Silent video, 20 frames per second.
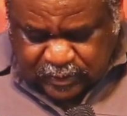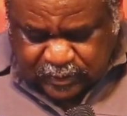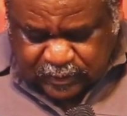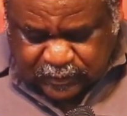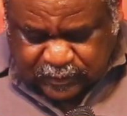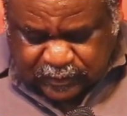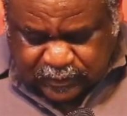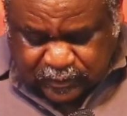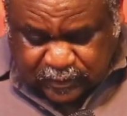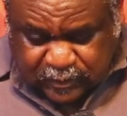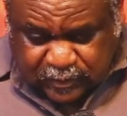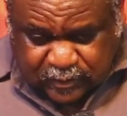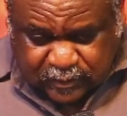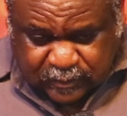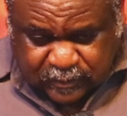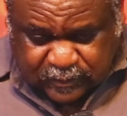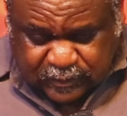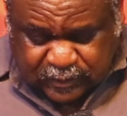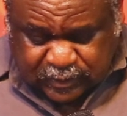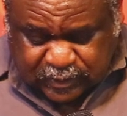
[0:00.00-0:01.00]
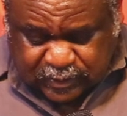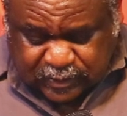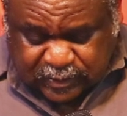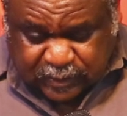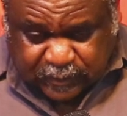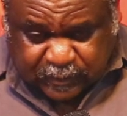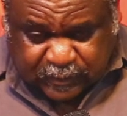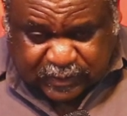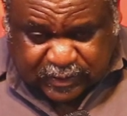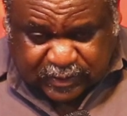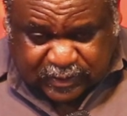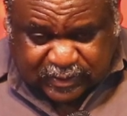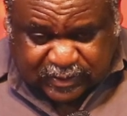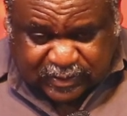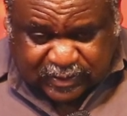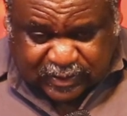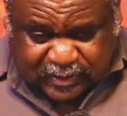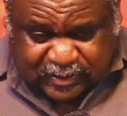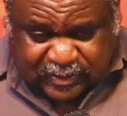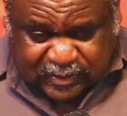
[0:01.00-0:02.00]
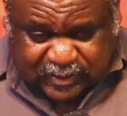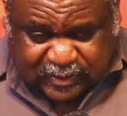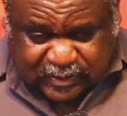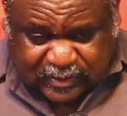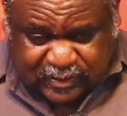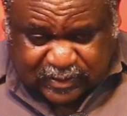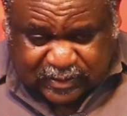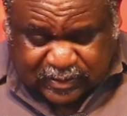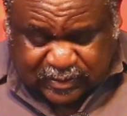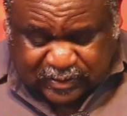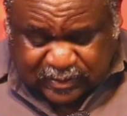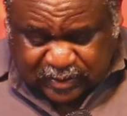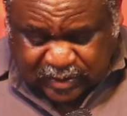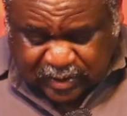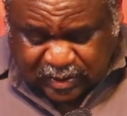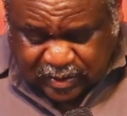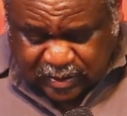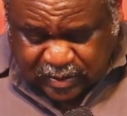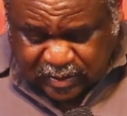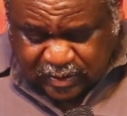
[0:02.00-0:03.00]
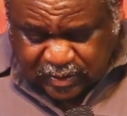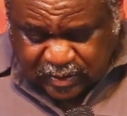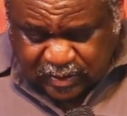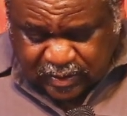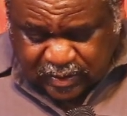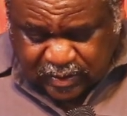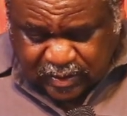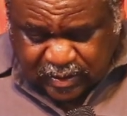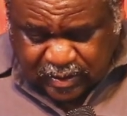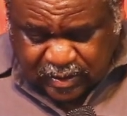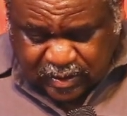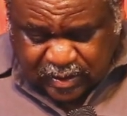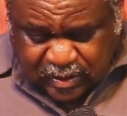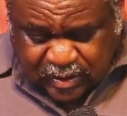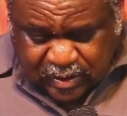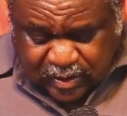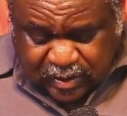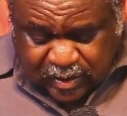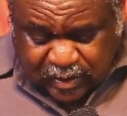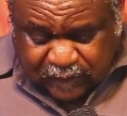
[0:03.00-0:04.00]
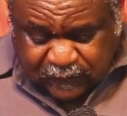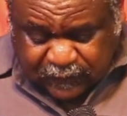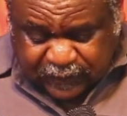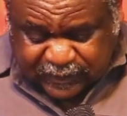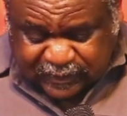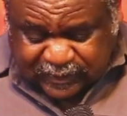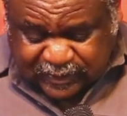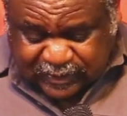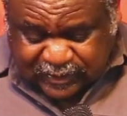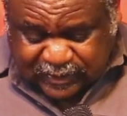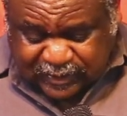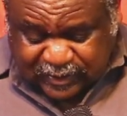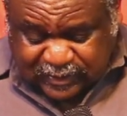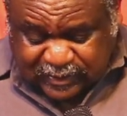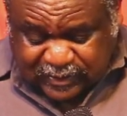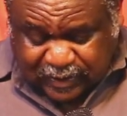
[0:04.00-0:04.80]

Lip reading: Deuteronomy chapter 6 and verse 6 and